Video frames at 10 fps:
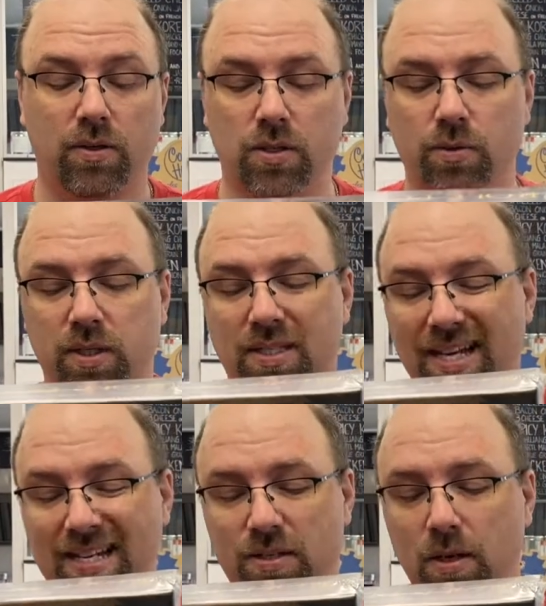So it's a
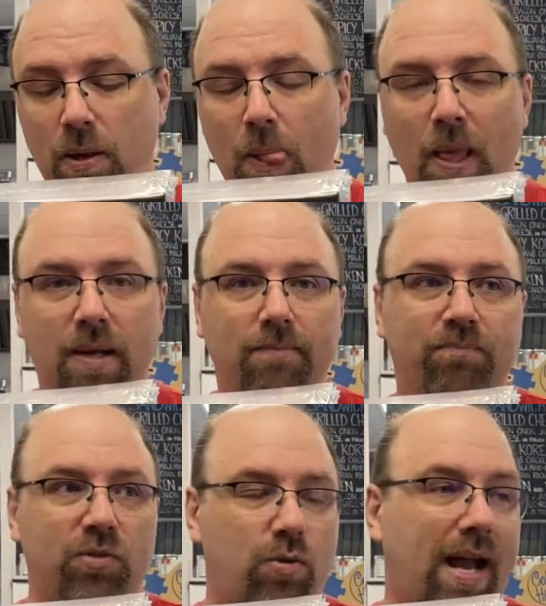dice
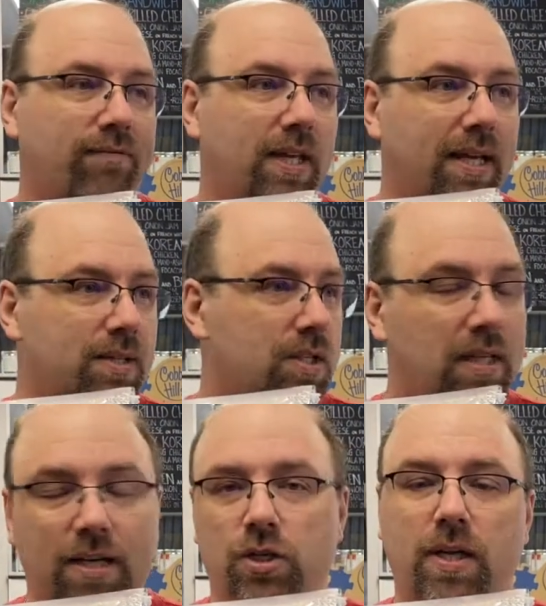drafting and
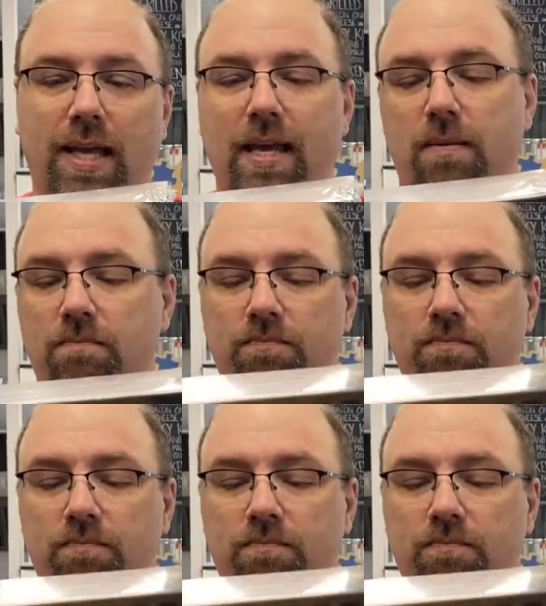selection game.